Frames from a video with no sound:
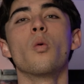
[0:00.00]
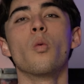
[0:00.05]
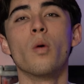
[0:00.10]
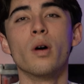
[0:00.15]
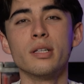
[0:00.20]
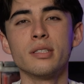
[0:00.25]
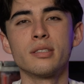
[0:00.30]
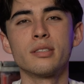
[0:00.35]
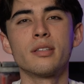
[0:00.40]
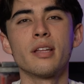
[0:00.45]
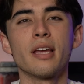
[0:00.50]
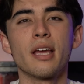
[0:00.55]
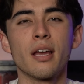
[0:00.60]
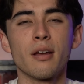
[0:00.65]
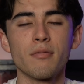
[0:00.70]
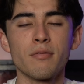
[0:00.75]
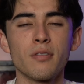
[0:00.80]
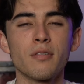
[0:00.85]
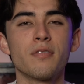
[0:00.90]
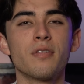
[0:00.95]
Once the
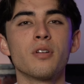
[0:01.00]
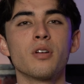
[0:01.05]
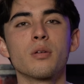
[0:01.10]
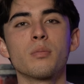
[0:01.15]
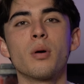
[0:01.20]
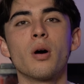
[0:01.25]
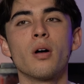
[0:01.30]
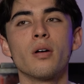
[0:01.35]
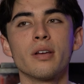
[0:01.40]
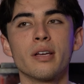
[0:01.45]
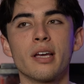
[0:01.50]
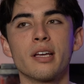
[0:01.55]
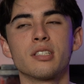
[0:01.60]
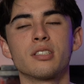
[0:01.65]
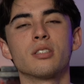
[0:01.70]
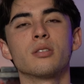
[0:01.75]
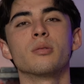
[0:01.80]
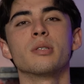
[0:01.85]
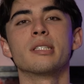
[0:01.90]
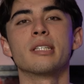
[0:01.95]
amphiphilic
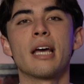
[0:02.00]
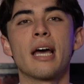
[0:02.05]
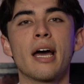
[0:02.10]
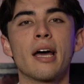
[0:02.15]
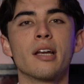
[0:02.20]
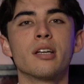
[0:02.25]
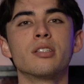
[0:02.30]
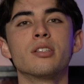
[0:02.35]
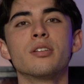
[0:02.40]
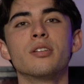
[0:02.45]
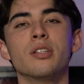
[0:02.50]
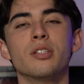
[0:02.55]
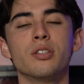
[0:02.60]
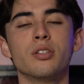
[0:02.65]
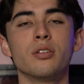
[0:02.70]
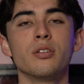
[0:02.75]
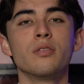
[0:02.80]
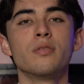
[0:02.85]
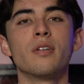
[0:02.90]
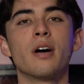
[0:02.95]
polyester was added to the
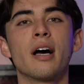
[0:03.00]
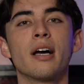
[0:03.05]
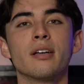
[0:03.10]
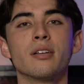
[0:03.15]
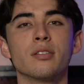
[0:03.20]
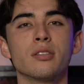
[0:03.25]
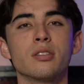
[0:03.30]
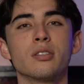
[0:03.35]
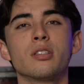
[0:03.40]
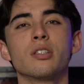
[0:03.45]
two vials,